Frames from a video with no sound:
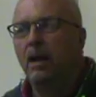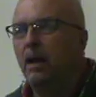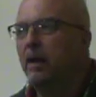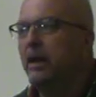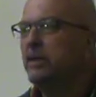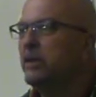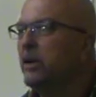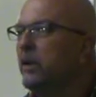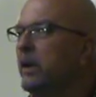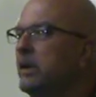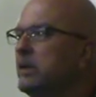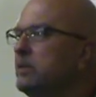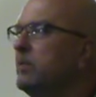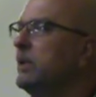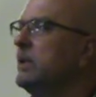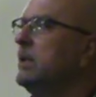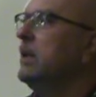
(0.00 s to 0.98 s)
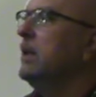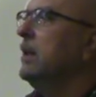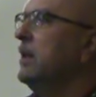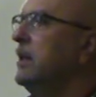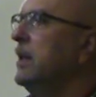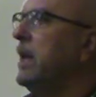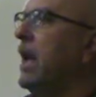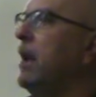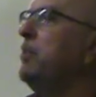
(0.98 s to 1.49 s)
All right, so here's what
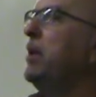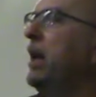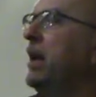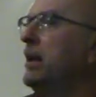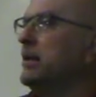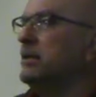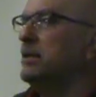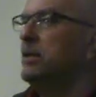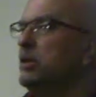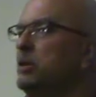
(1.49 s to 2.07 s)
the game plan is.